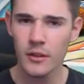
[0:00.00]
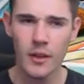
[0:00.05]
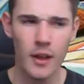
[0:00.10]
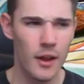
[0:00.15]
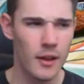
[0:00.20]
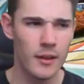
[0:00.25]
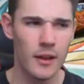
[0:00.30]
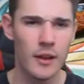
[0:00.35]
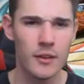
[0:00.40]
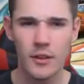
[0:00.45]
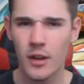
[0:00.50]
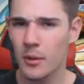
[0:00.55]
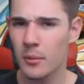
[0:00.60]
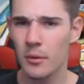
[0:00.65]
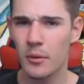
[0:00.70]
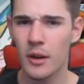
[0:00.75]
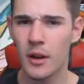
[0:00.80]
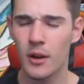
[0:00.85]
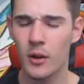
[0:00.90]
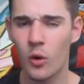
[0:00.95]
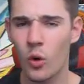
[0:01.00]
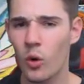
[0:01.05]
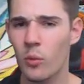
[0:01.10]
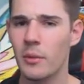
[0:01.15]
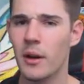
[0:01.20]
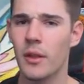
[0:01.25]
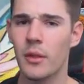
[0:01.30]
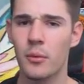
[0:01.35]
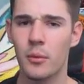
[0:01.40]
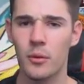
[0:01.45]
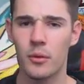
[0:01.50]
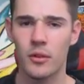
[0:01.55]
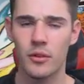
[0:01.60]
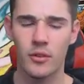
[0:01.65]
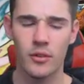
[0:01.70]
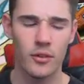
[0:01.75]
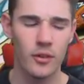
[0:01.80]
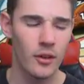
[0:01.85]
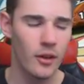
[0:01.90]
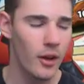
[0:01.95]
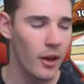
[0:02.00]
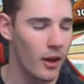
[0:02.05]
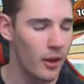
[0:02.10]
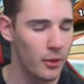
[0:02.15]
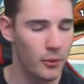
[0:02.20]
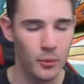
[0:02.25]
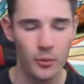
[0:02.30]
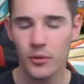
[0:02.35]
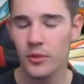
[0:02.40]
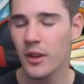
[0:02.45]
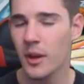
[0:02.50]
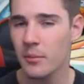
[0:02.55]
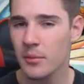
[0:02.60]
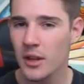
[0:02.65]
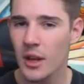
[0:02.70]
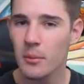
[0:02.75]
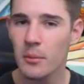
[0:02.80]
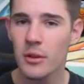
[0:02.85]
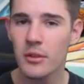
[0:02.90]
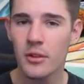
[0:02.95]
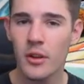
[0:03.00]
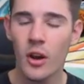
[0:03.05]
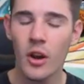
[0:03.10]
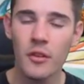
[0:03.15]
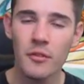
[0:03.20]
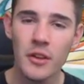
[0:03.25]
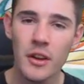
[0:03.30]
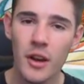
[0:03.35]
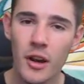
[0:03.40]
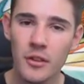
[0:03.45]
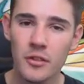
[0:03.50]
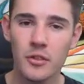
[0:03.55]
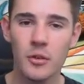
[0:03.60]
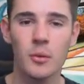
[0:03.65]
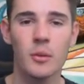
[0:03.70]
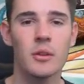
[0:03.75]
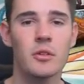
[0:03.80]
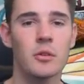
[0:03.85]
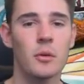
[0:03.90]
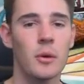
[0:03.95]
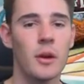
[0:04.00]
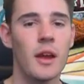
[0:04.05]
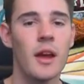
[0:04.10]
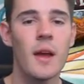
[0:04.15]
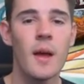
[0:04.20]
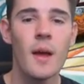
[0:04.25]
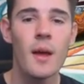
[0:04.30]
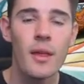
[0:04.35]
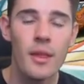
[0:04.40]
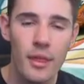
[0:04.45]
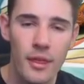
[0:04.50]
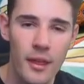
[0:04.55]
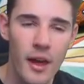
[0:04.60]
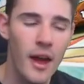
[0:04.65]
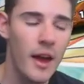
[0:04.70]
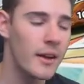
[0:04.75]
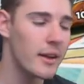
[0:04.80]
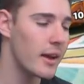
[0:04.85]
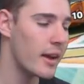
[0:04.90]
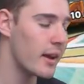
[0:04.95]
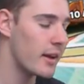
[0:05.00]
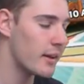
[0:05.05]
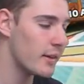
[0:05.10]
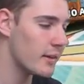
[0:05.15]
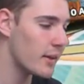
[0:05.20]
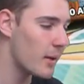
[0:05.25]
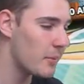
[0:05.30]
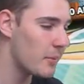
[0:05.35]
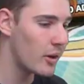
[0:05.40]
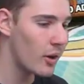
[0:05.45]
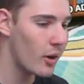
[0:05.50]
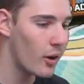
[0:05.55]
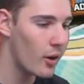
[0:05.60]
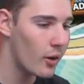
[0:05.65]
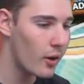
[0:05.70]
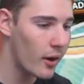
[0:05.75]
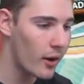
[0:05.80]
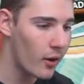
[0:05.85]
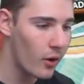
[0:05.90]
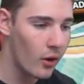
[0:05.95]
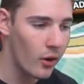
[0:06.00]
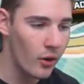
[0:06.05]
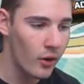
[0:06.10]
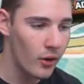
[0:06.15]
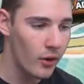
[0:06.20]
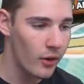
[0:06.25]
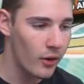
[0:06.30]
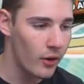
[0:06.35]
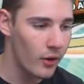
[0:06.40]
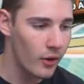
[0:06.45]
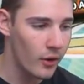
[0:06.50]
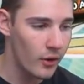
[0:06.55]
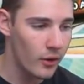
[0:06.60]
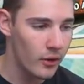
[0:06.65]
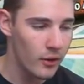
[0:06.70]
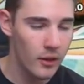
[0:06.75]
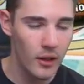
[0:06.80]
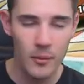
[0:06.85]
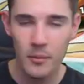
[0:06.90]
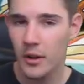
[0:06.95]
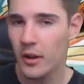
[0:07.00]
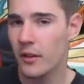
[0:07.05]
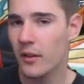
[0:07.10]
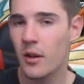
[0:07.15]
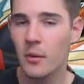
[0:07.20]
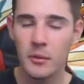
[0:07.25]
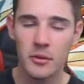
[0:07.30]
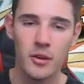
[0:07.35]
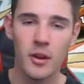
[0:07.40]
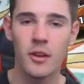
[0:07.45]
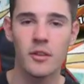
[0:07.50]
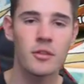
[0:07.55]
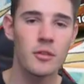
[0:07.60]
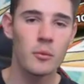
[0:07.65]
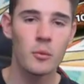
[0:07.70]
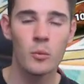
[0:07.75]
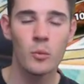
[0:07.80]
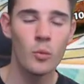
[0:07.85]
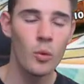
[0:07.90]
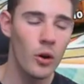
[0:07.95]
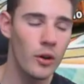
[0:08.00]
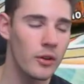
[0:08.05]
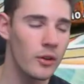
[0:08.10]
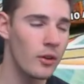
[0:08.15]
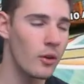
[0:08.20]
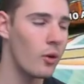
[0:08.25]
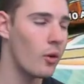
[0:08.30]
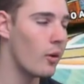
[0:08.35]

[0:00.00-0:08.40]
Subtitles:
That's going to be running all month through September. So I hope that you guys do enjoy that, and me know in the comment section your